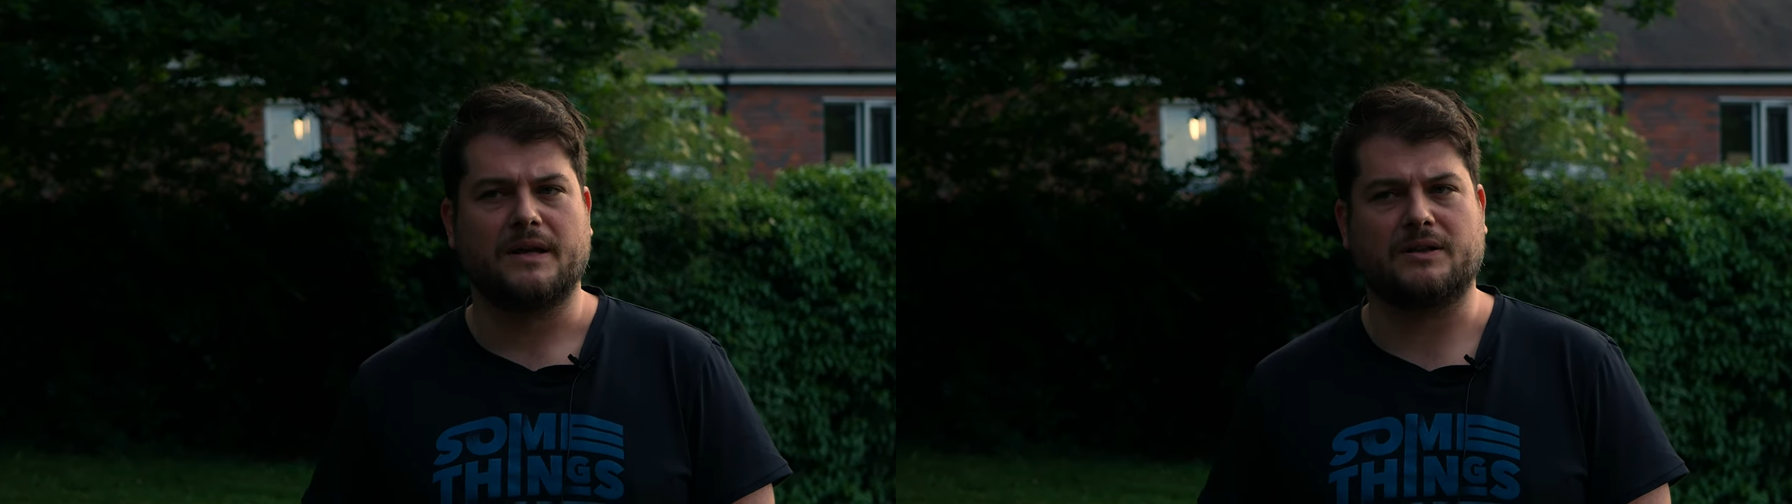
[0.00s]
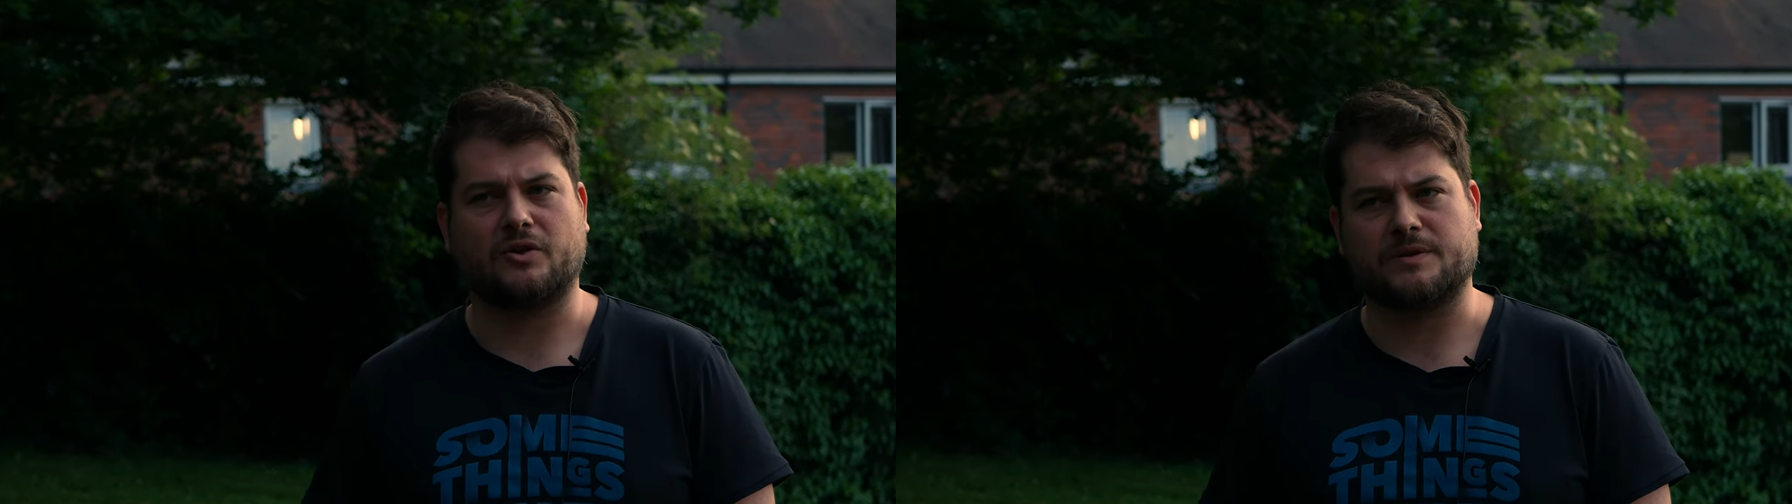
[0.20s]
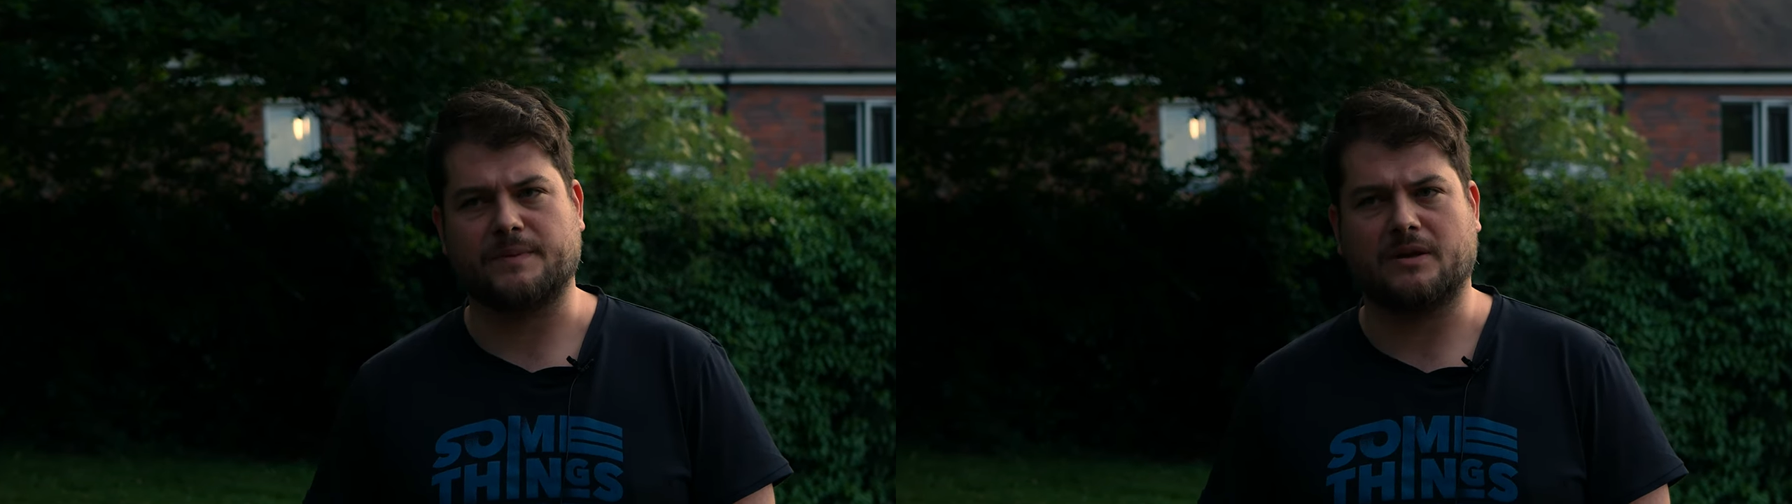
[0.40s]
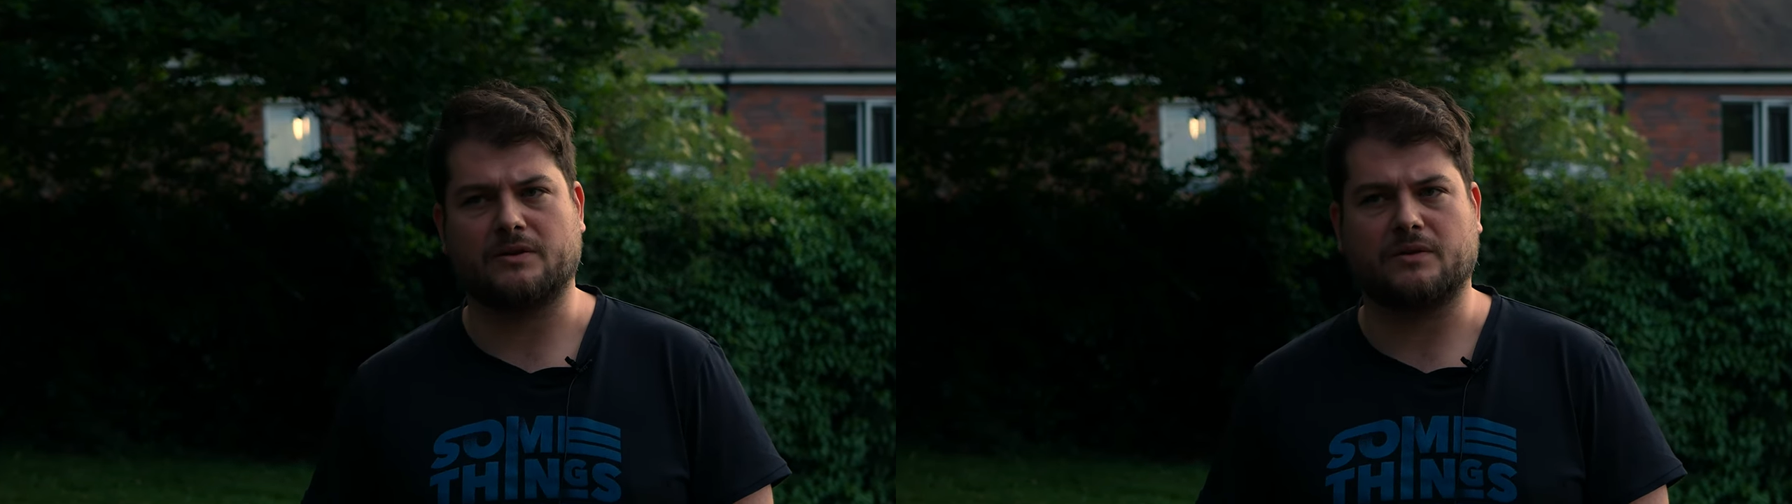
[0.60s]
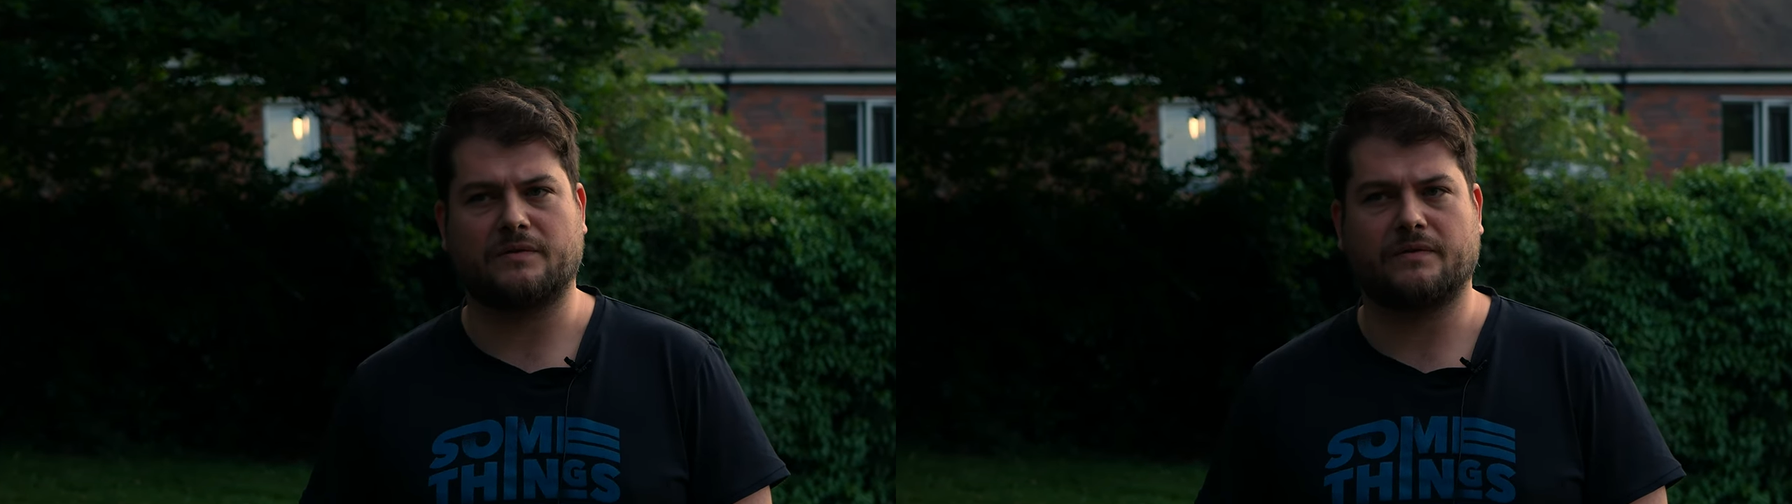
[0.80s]
it caused me a lot
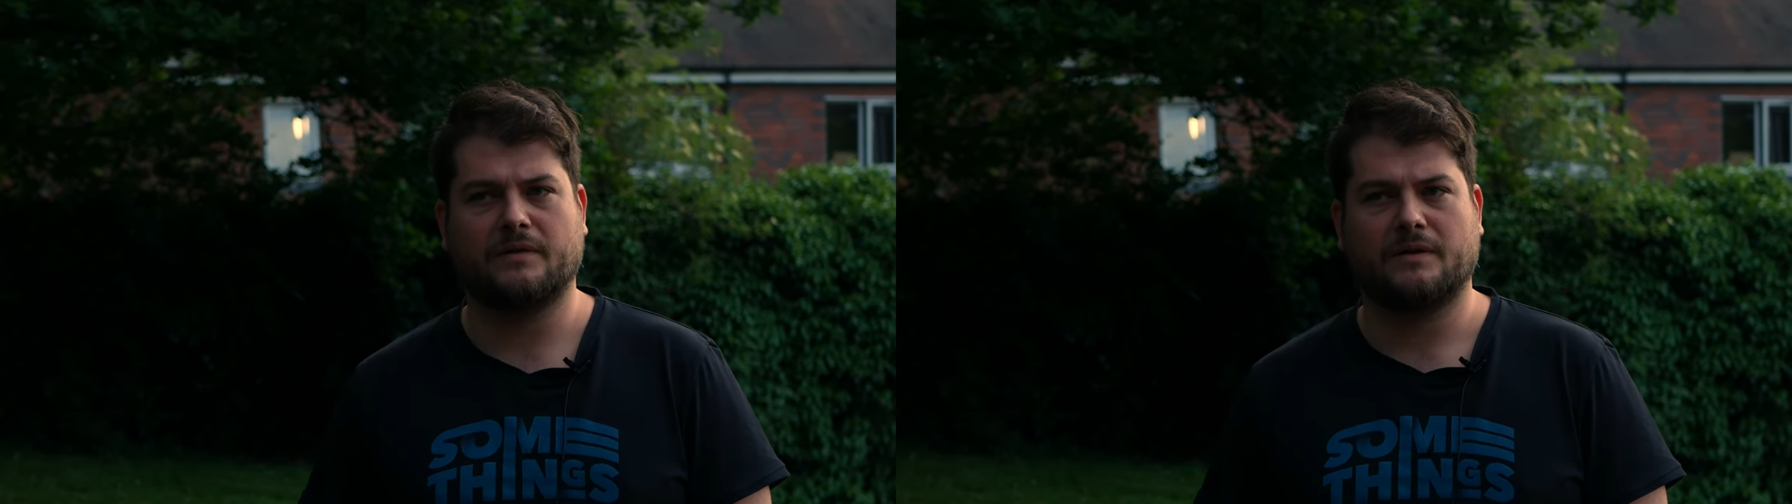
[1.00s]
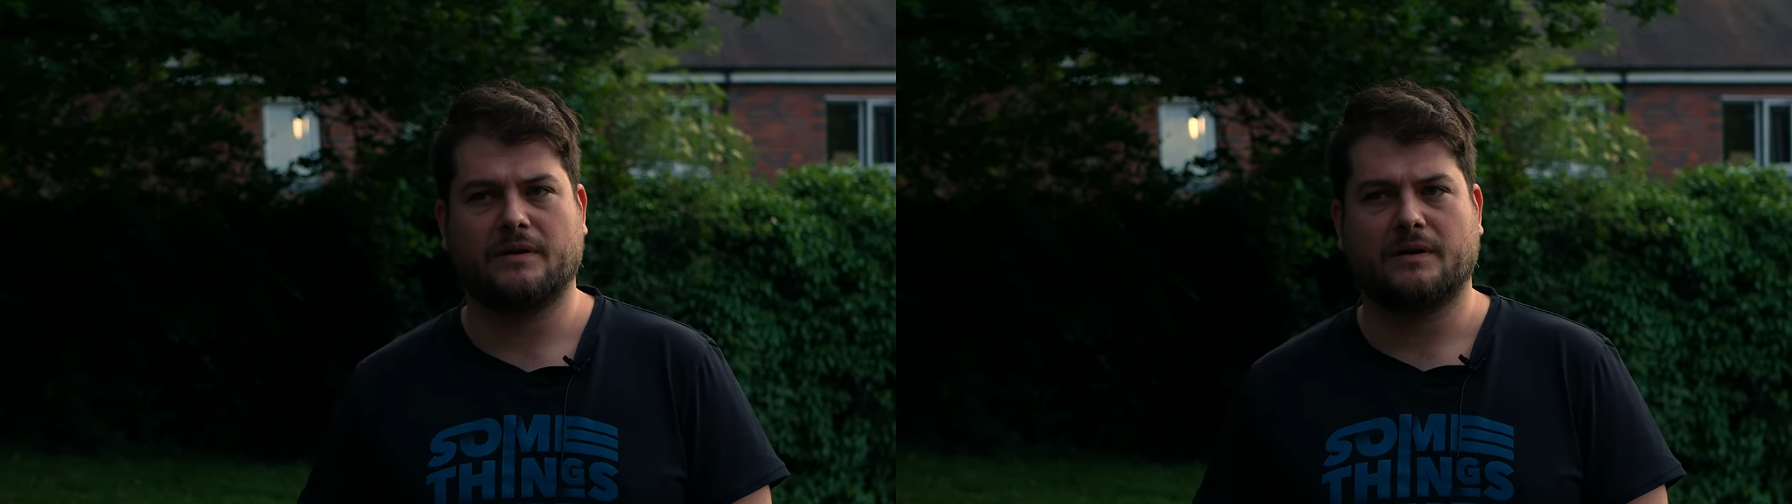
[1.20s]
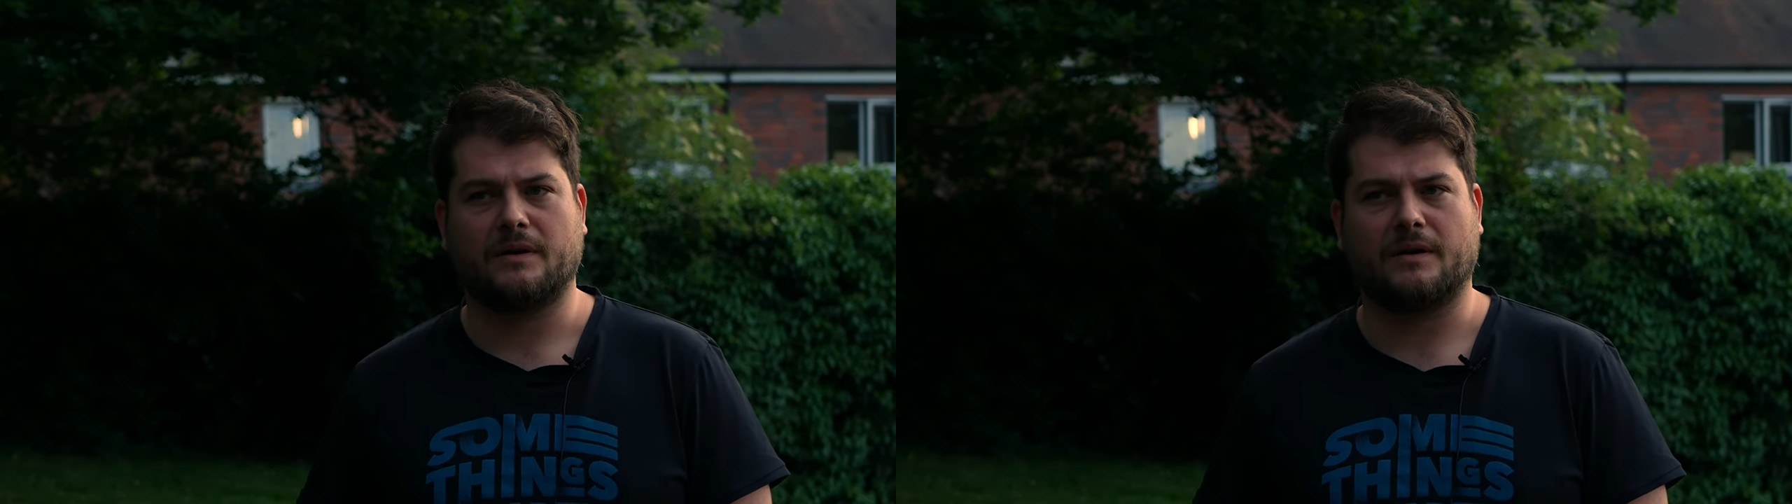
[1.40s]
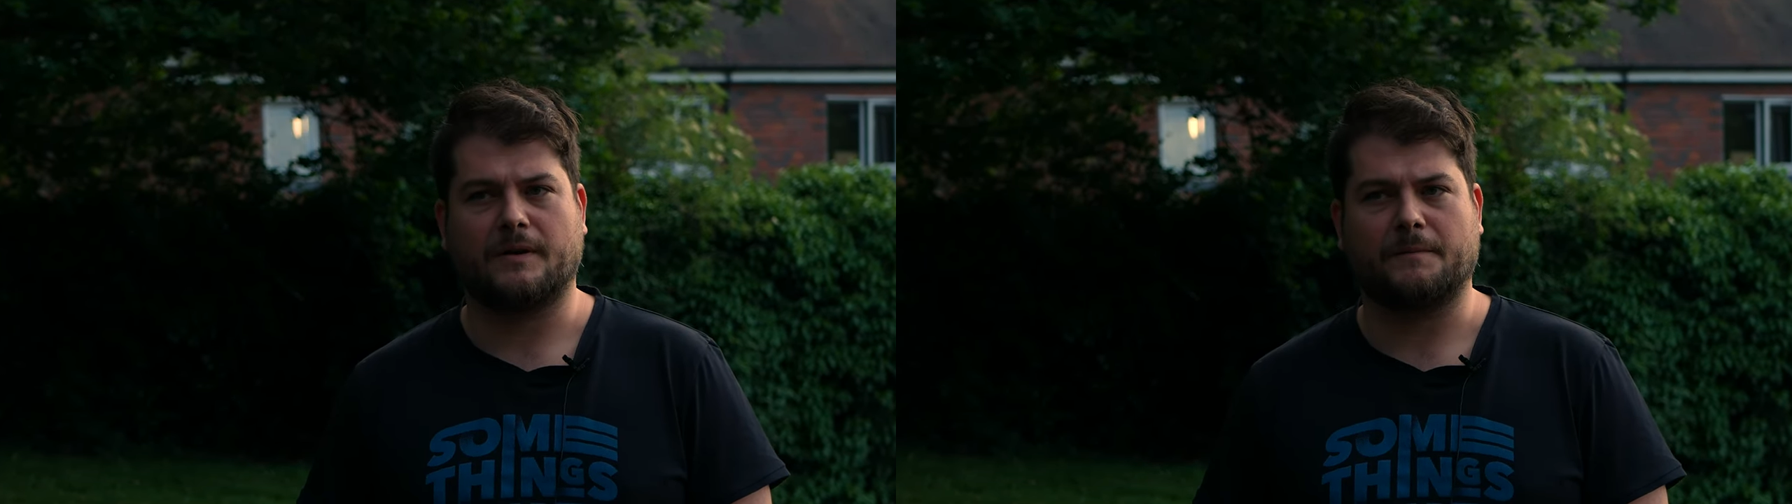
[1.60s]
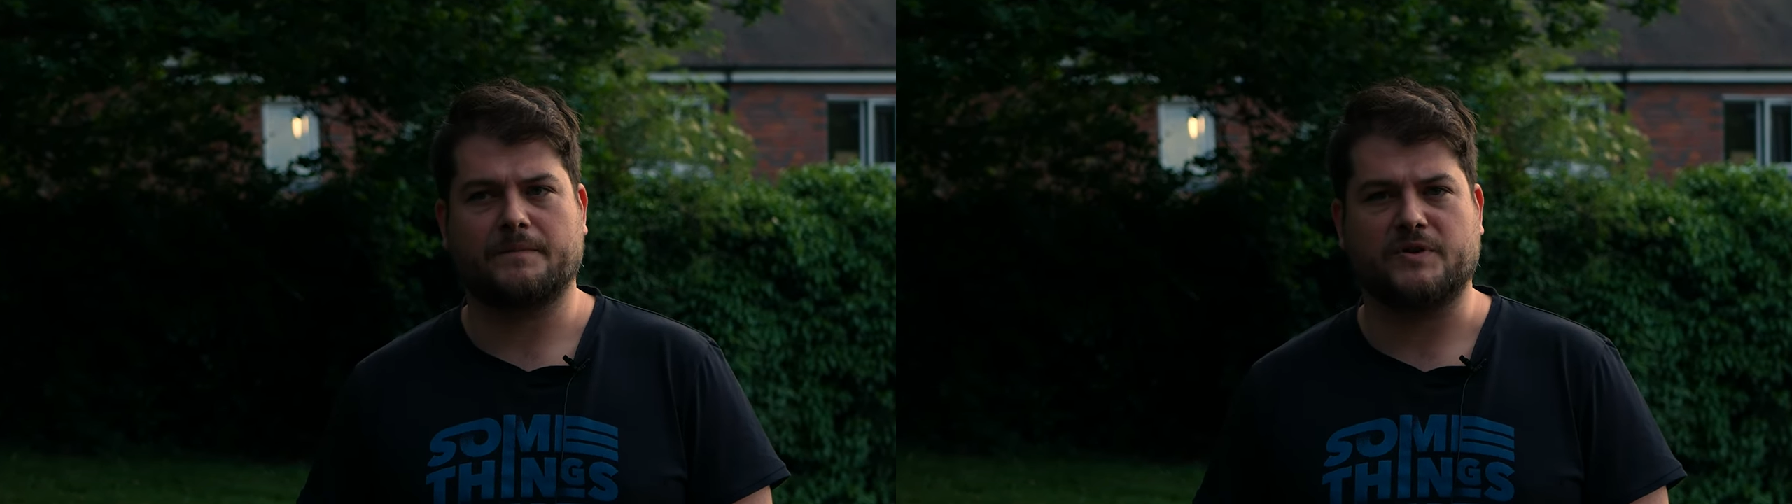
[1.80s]
of um,